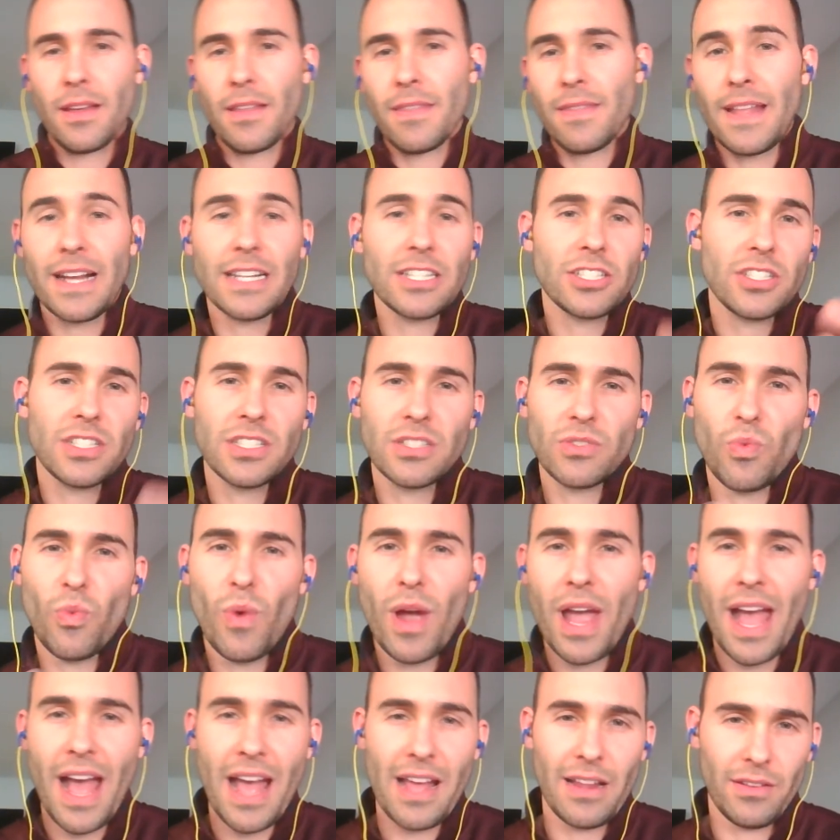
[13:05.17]
That's just the
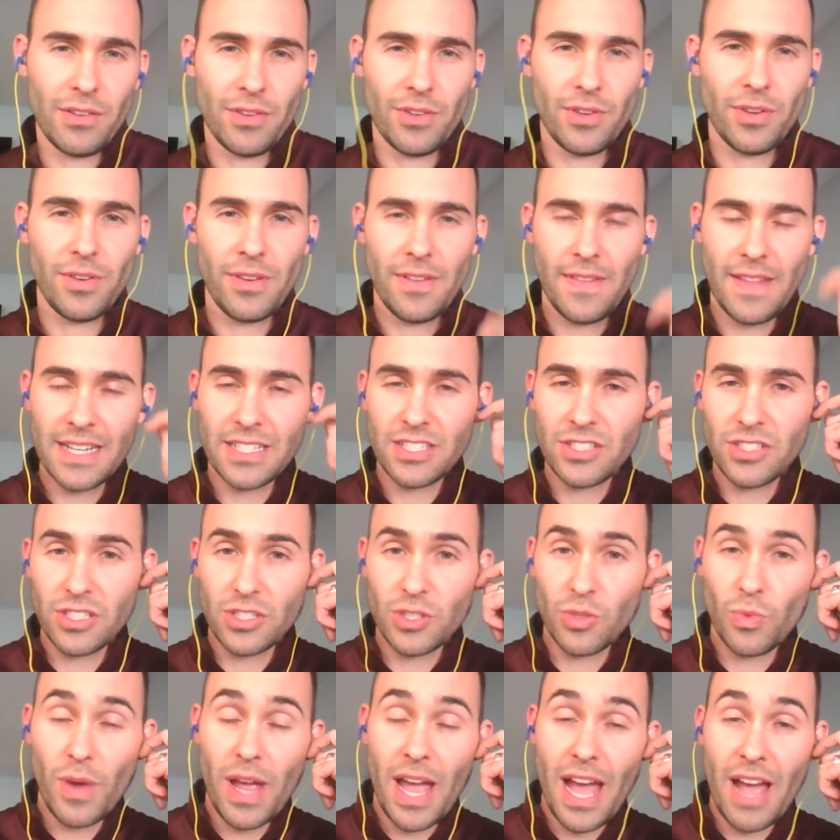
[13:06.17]
way I learn, and that's just
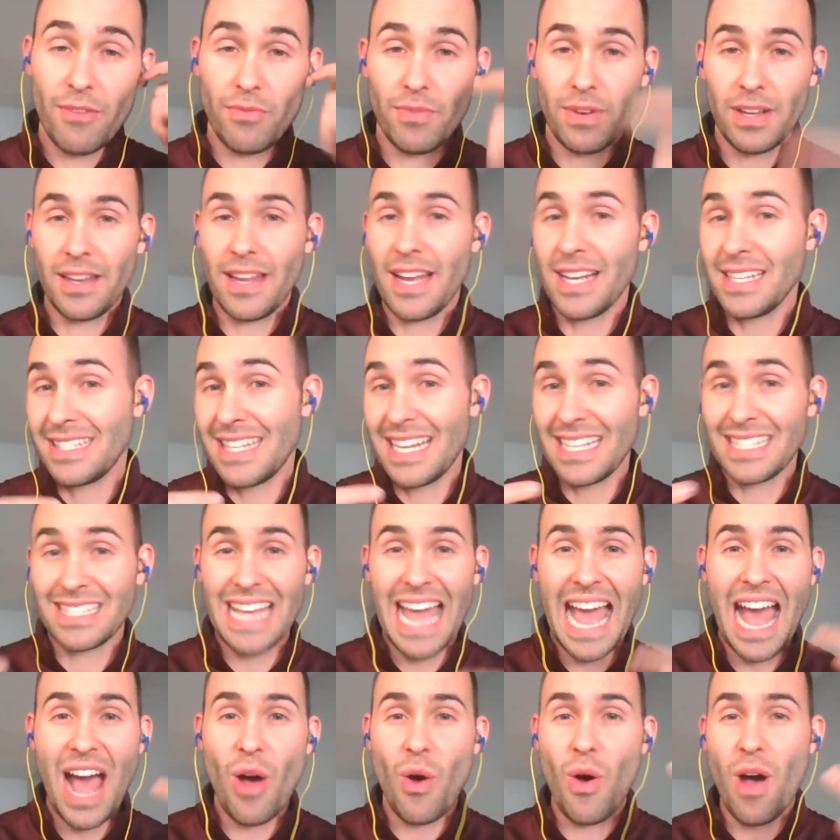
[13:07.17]
the way I realize that's
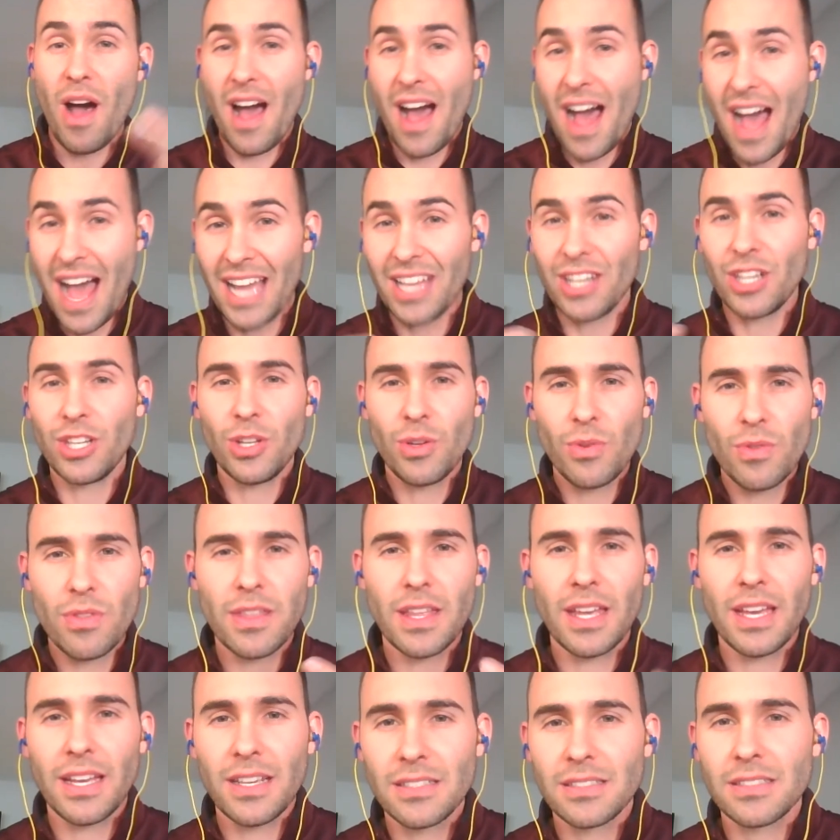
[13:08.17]
how I do
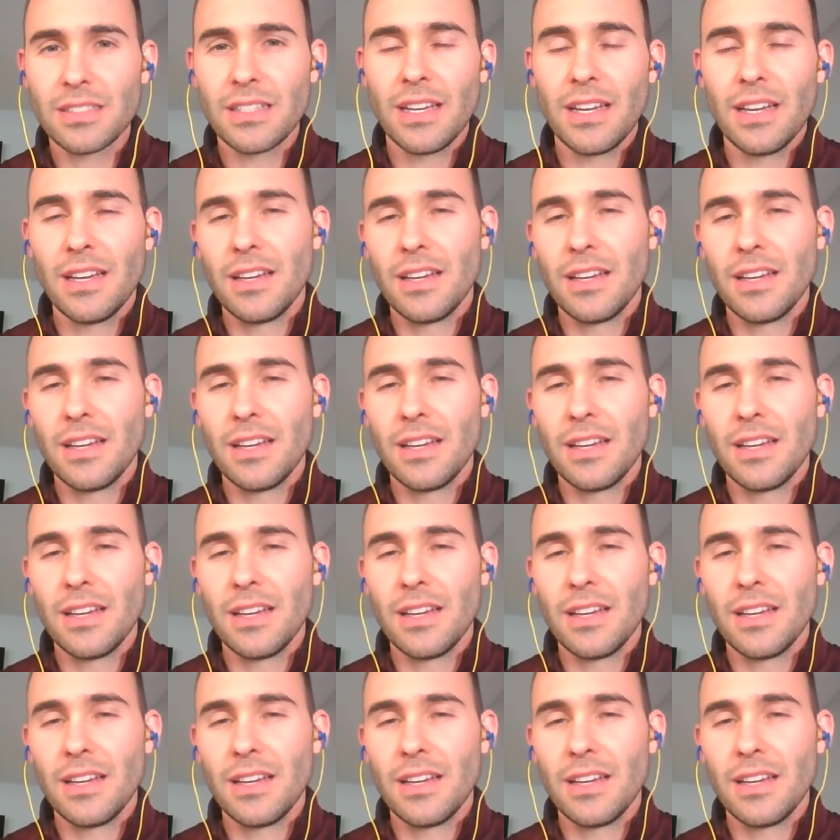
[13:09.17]
things.